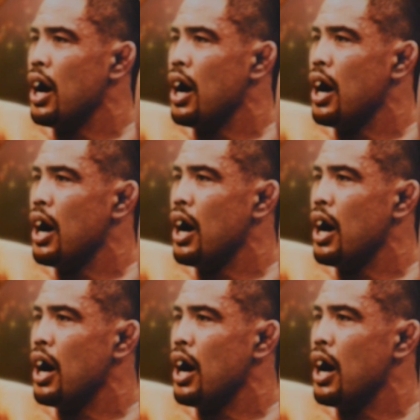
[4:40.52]

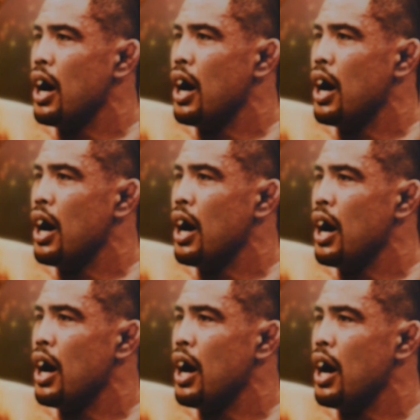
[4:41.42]

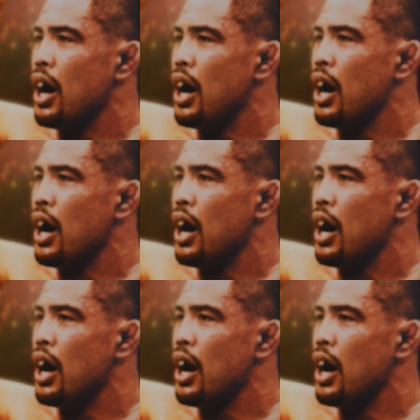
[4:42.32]

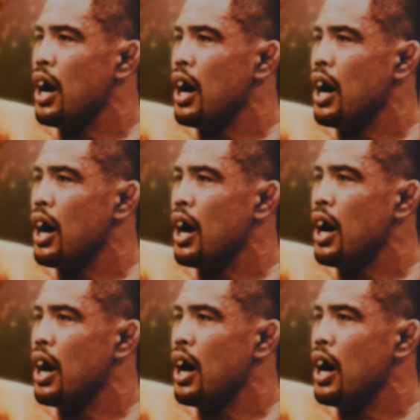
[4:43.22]

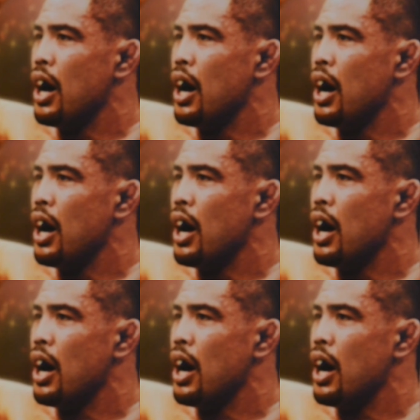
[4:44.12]

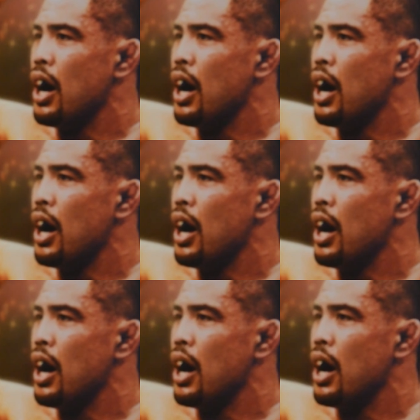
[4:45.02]

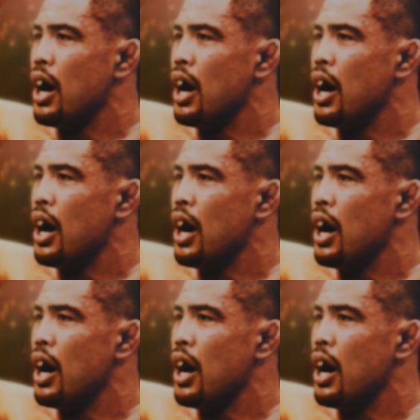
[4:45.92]
(not speaking)